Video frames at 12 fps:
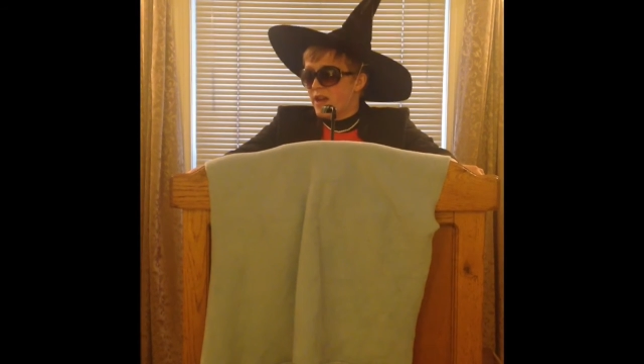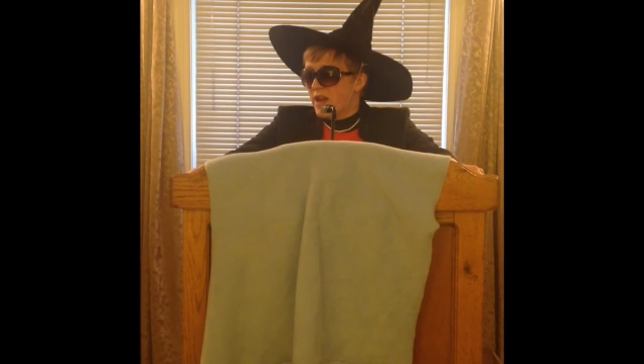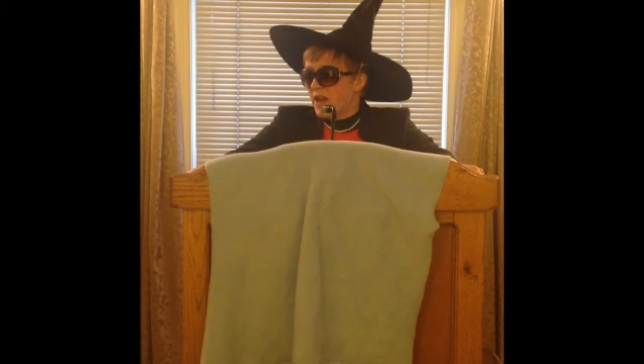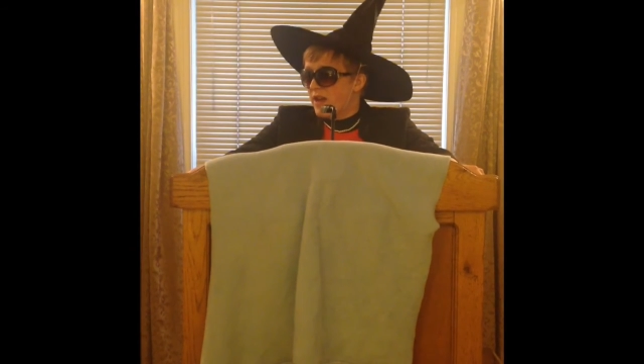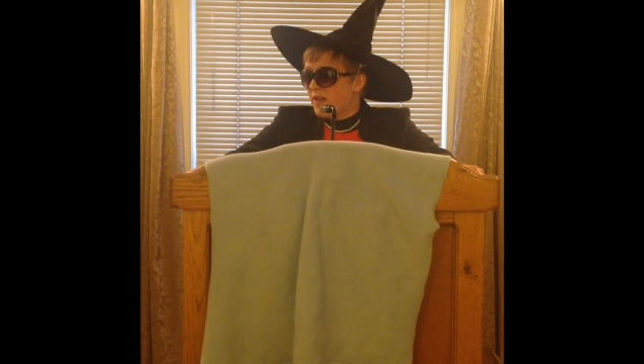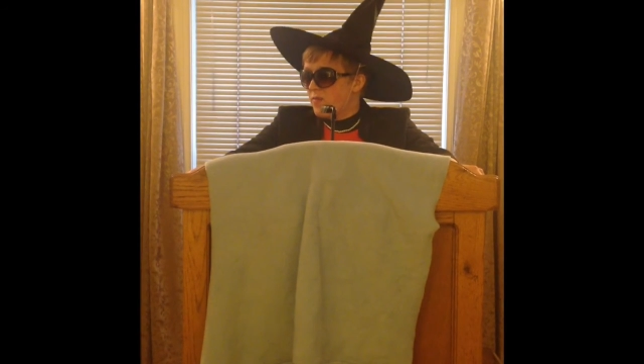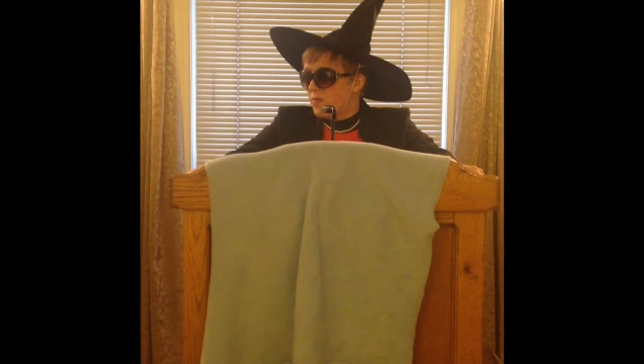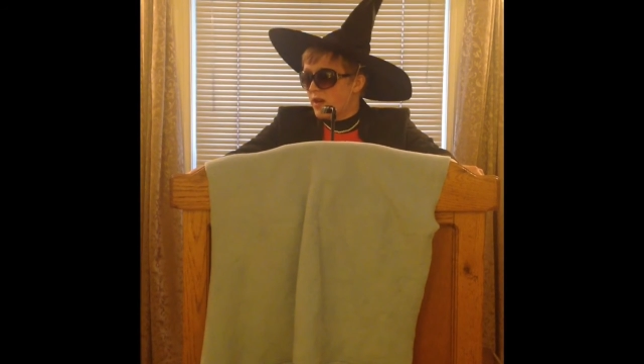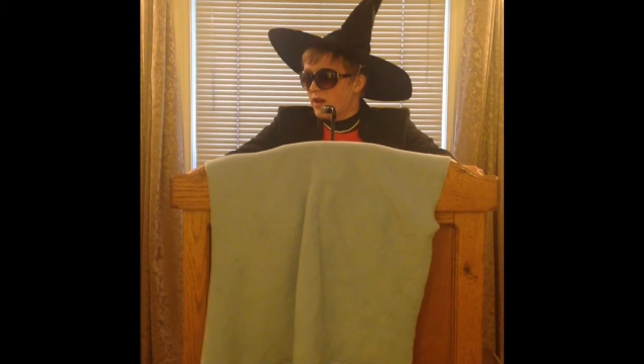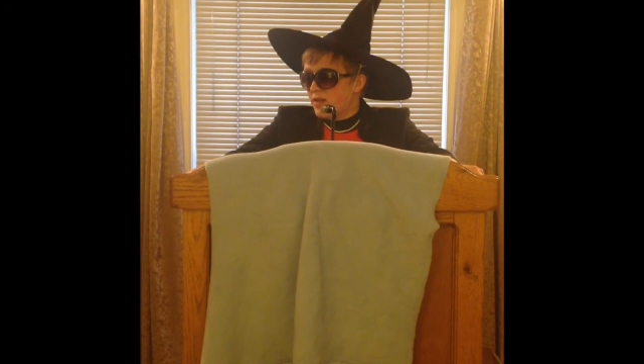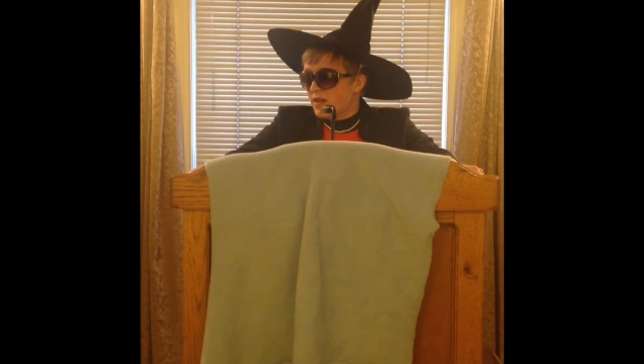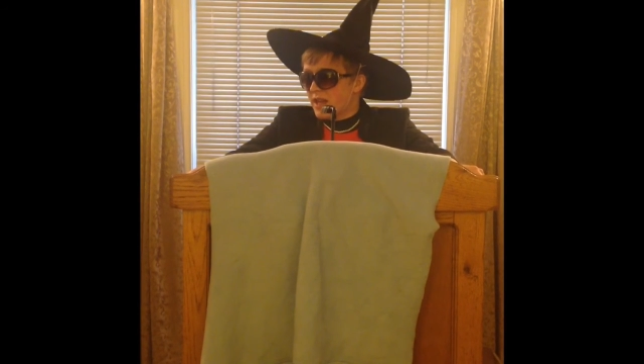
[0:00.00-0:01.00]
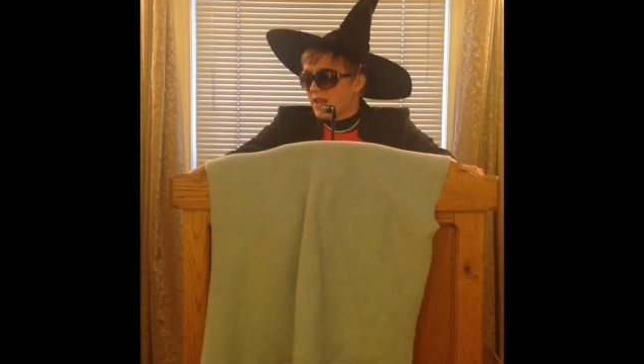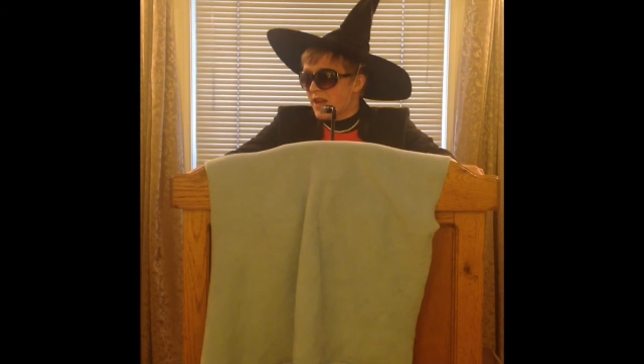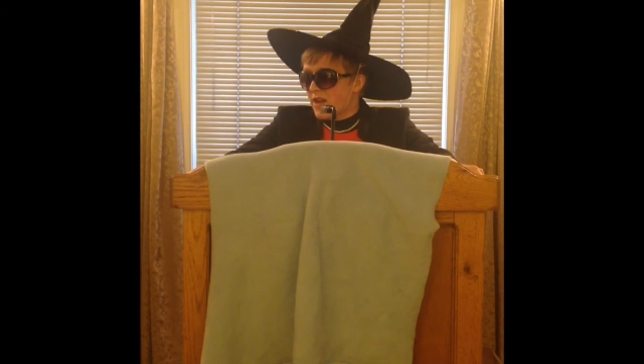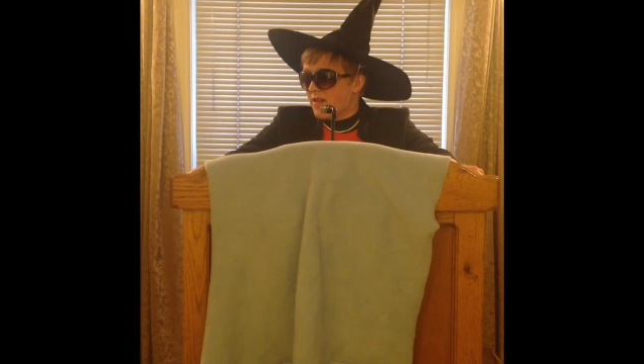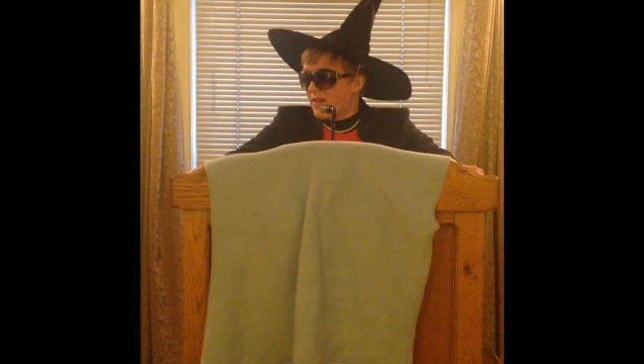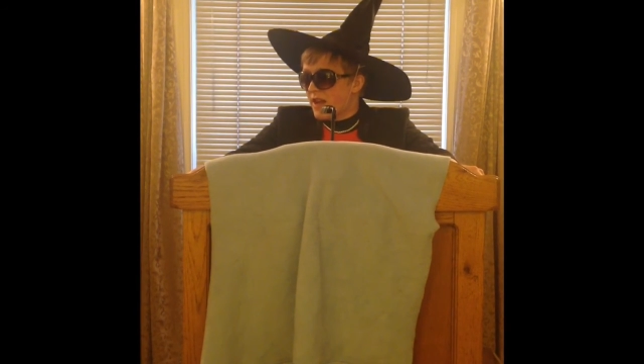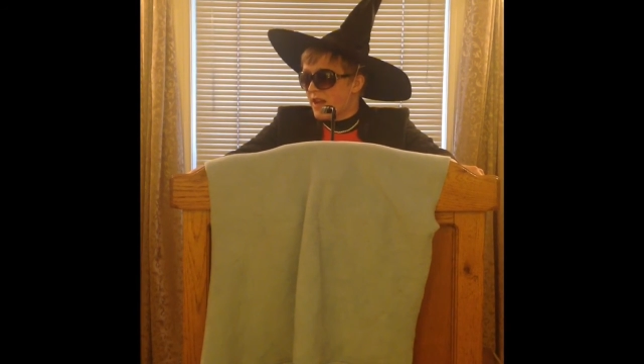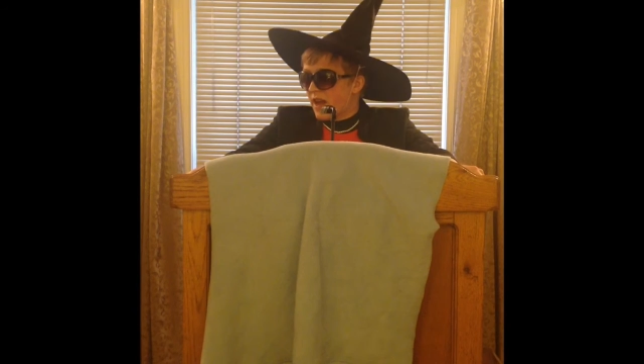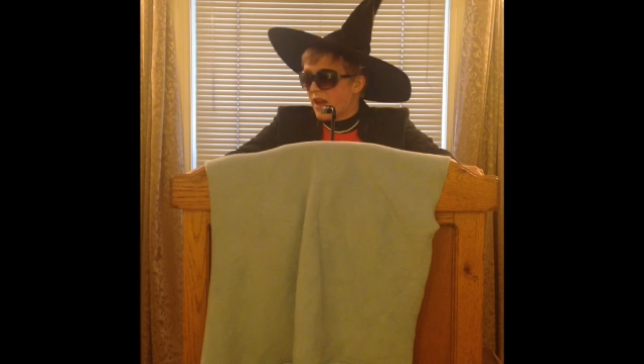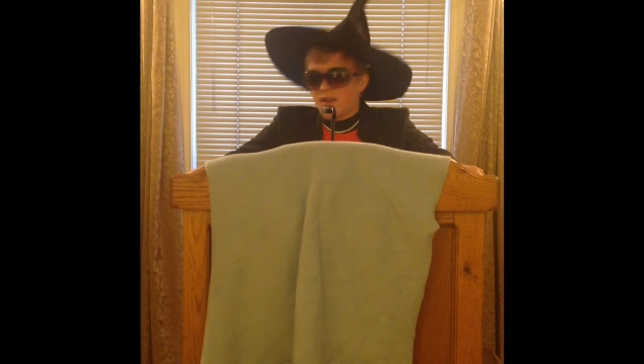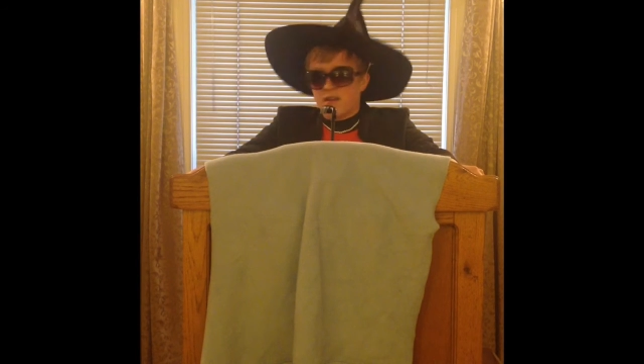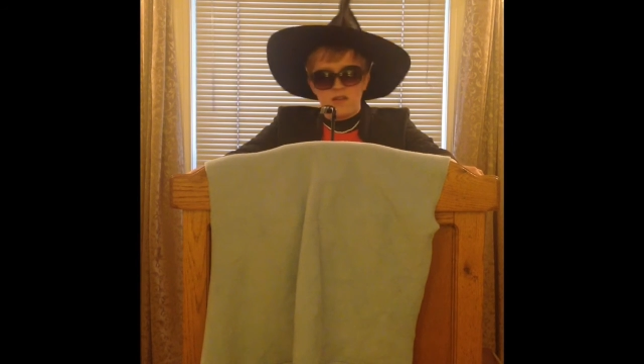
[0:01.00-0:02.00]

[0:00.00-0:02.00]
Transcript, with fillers: and what do you think they're thinking?